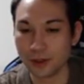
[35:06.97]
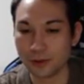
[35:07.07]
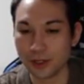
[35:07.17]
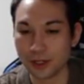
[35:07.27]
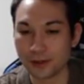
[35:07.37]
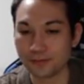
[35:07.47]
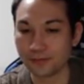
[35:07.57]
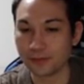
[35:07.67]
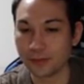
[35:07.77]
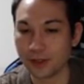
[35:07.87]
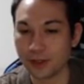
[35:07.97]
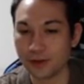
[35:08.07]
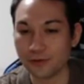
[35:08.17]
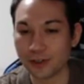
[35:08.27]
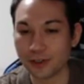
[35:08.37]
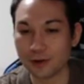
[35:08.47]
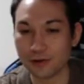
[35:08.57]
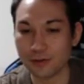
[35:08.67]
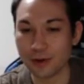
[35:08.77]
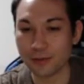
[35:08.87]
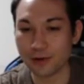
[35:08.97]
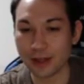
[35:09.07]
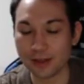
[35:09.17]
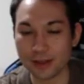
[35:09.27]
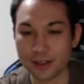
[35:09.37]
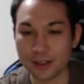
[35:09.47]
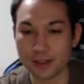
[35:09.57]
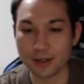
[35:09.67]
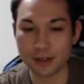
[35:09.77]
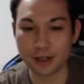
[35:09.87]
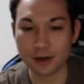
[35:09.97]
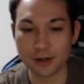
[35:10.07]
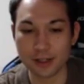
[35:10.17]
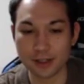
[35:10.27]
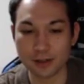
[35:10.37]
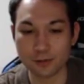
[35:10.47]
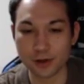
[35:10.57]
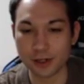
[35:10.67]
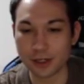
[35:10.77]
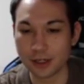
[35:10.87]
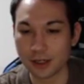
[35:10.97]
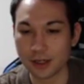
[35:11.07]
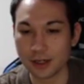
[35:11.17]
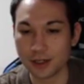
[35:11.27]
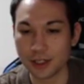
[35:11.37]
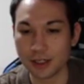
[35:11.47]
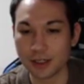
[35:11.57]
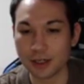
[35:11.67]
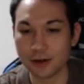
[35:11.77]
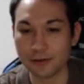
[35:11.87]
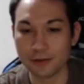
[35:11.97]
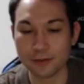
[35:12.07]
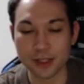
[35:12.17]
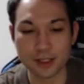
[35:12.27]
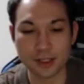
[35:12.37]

Okay, so first of all, remember that this Atari doesn't work. You should Atari from this